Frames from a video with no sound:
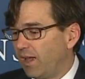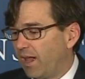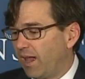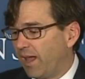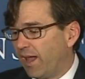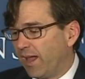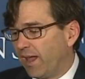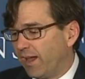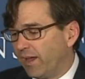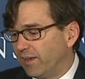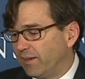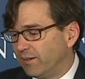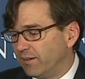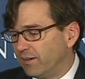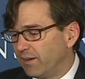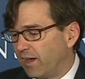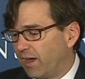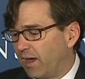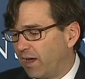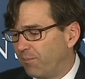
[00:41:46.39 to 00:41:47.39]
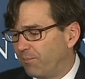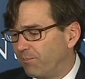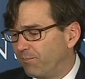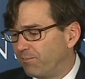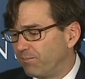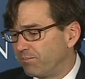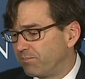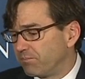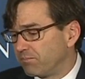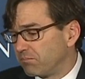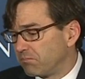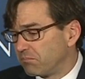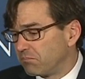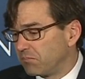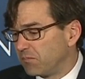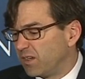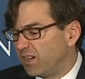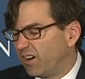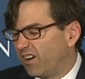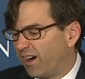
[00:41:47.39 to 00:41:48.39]
And
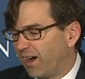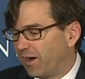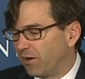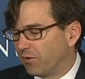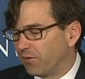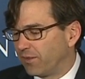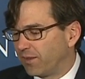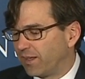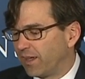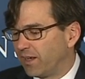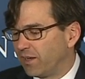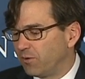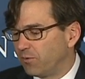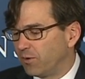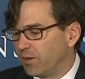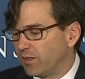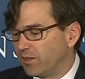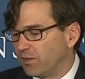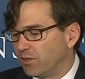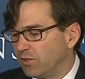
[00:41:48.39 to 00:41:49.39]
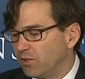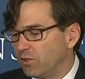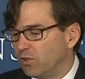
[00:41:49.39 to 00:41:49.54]
you know, I don't think anyone